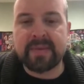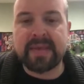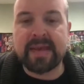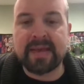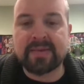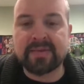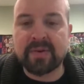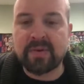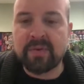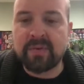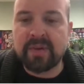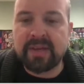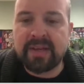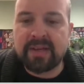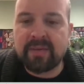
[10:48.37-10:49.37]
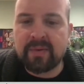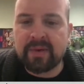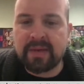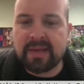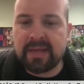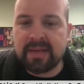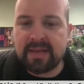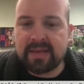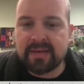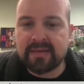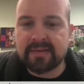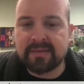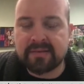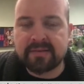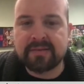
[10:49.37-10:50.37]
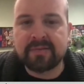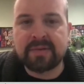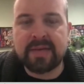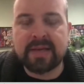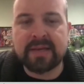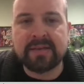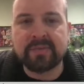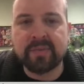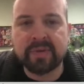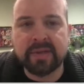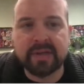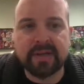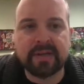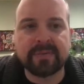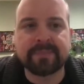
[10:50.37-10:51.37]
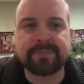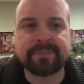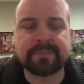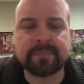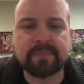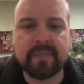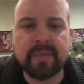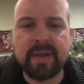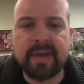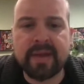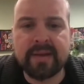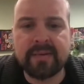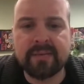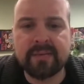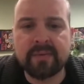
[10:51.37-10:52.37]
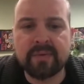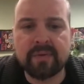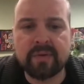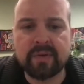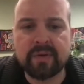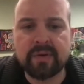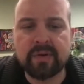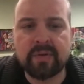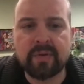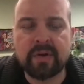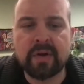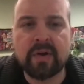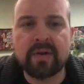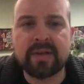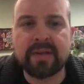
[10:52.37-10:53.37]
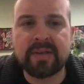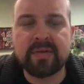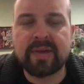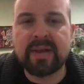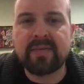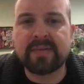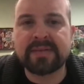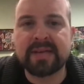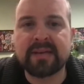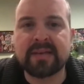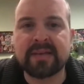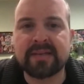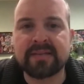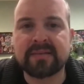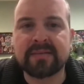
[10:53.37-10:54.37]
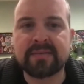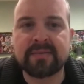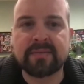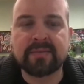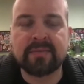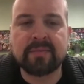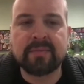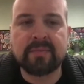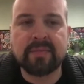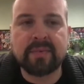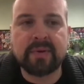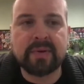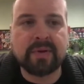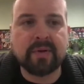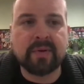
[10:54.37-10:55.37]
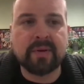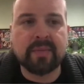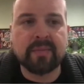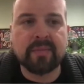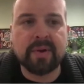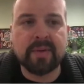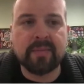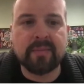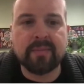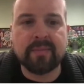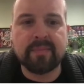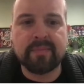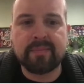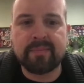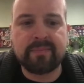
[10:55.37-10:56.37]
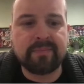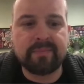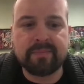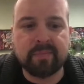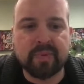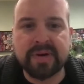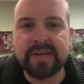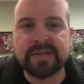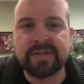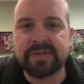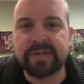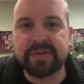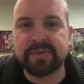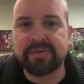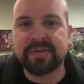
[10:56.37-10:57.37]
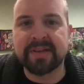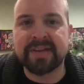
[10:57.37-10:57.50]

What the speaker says: Yeah, so he is he's really good, and you can't even tell he's a British dude.